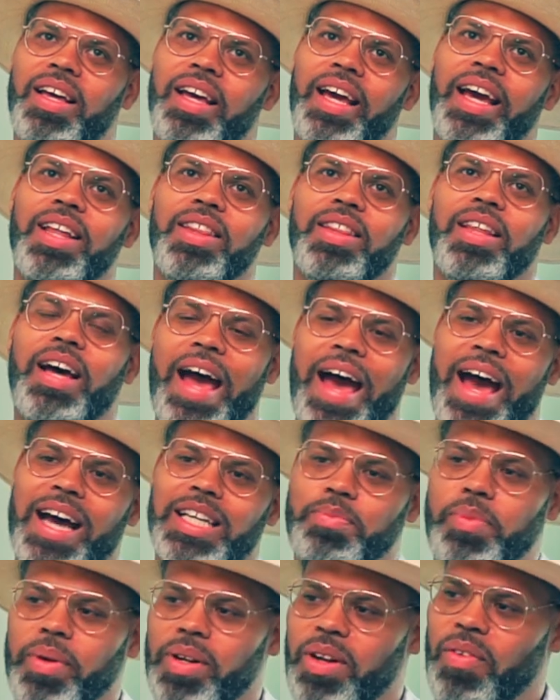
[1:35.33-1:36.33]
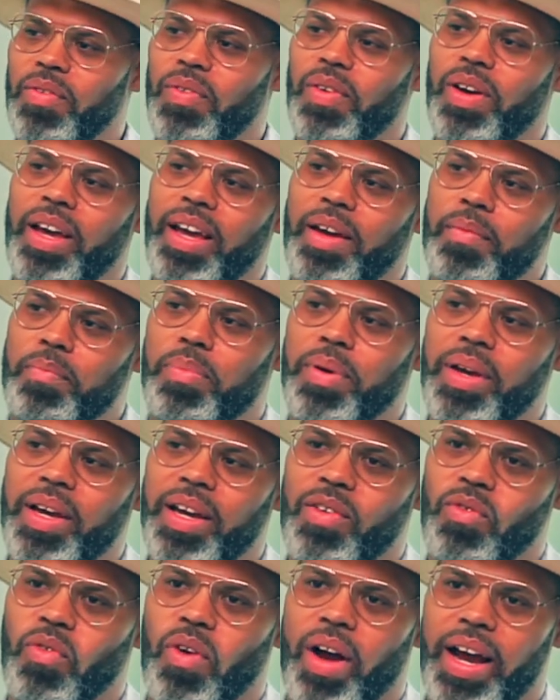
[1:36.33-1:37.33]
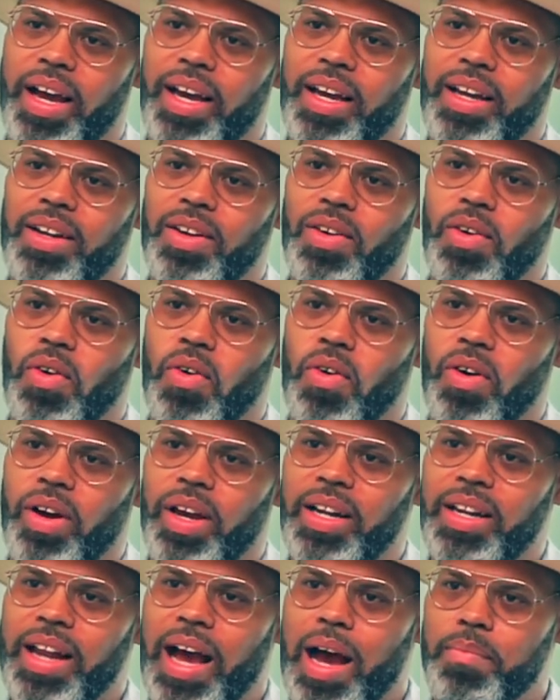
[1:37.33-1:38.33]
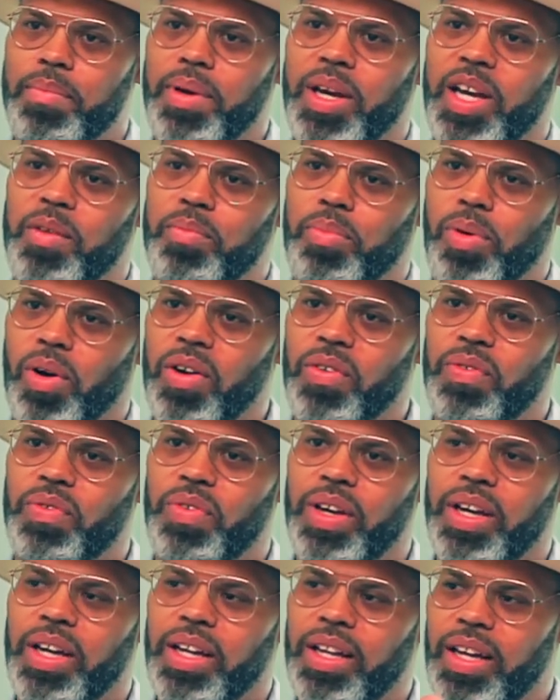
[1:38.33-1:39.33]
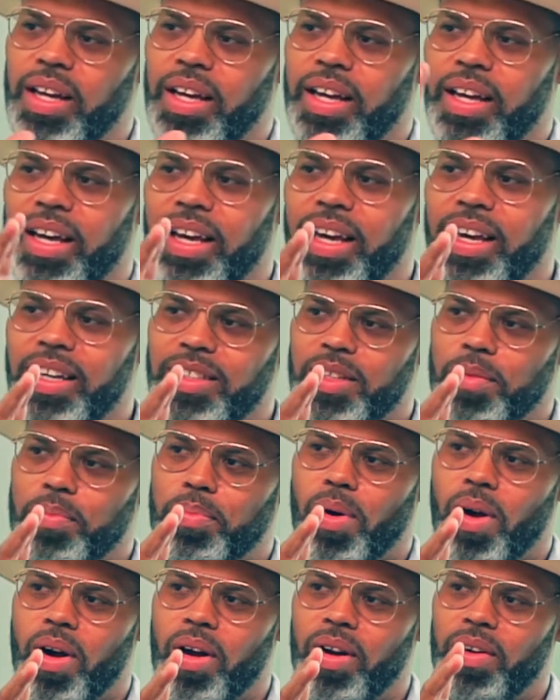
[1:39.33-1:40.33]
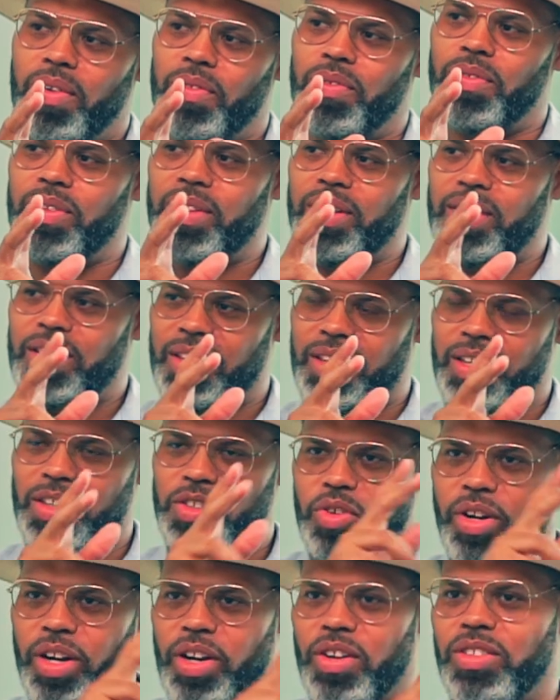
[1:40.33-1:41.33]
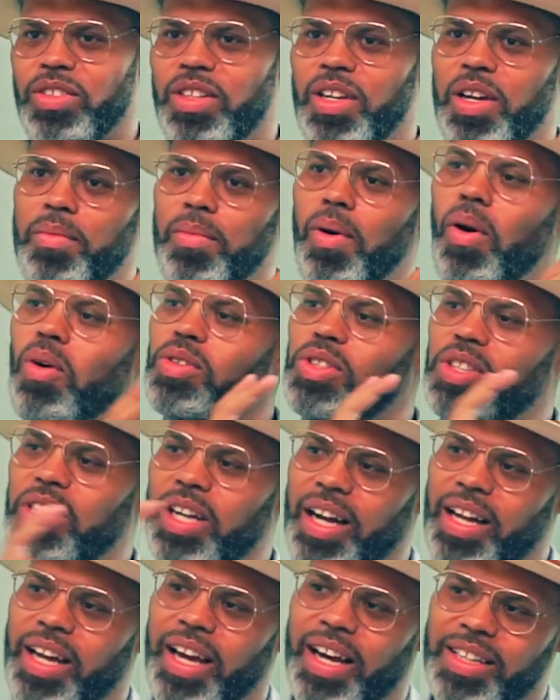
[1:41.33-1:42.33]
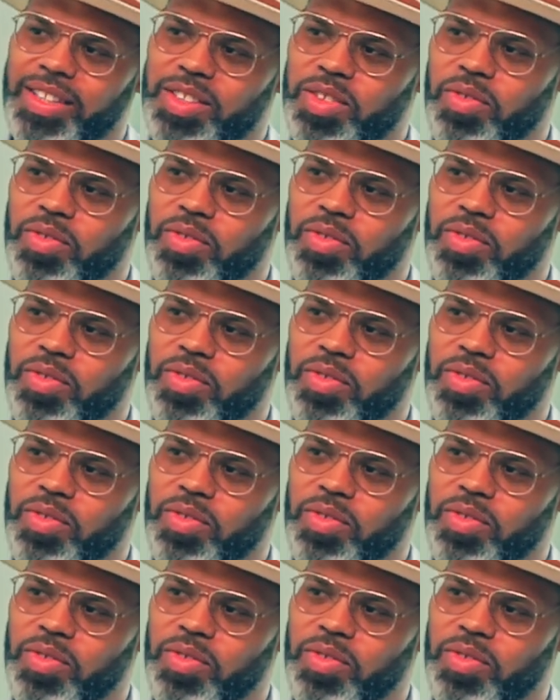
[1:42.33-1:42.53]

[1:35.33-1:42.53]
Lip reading: in the aspect of it being right or it not being perfect is the part of that triggers the emotion, I guess.